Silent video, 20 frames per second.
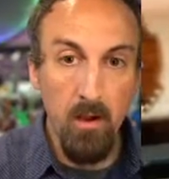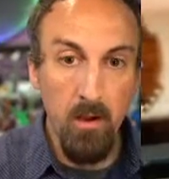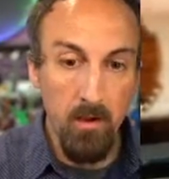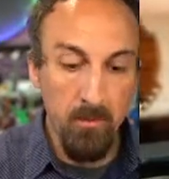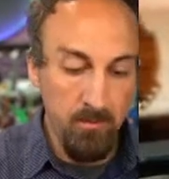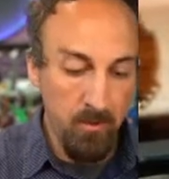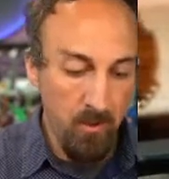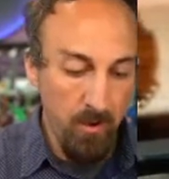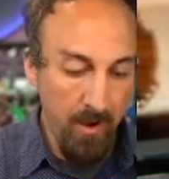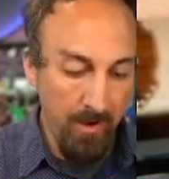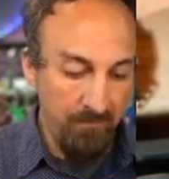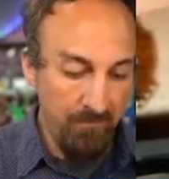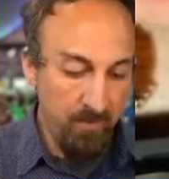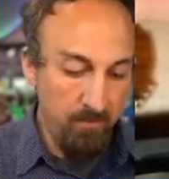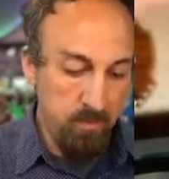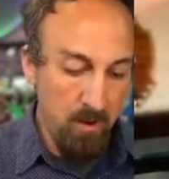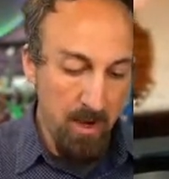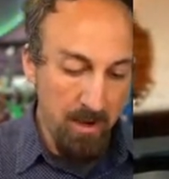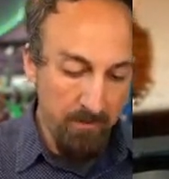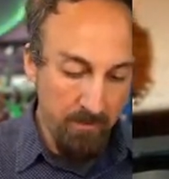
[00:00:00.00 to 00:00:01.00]
you have the
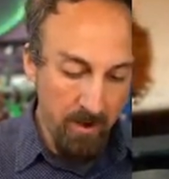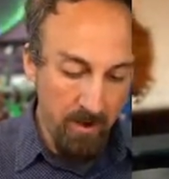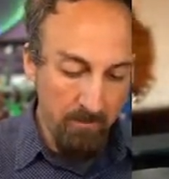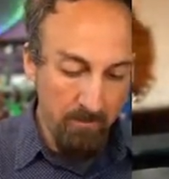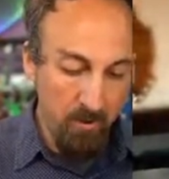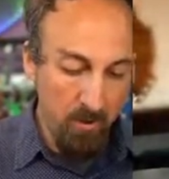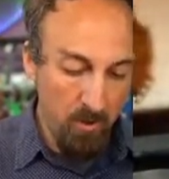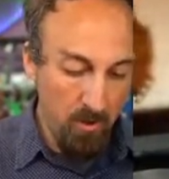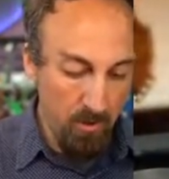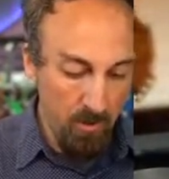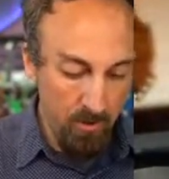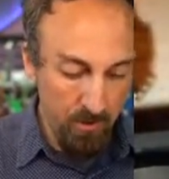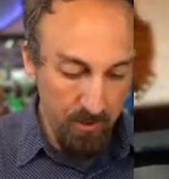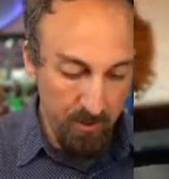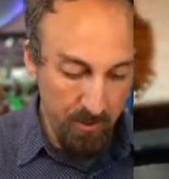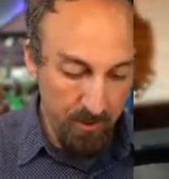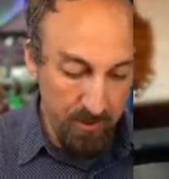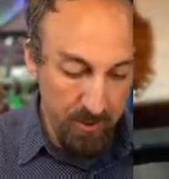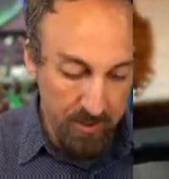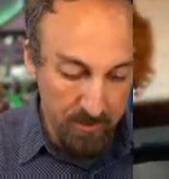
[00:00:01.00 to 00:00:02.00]
primary mold
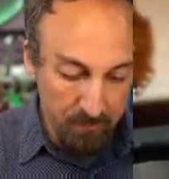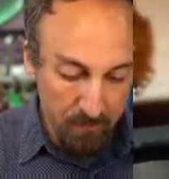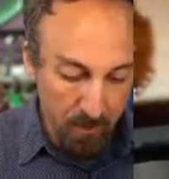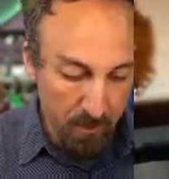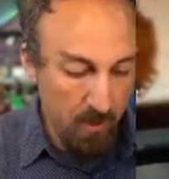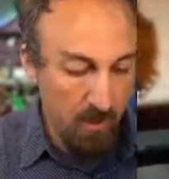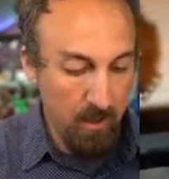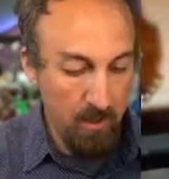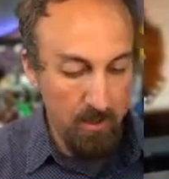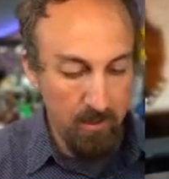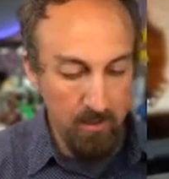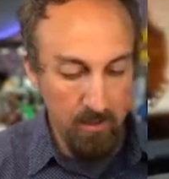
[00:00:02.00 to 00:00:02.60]
on this part.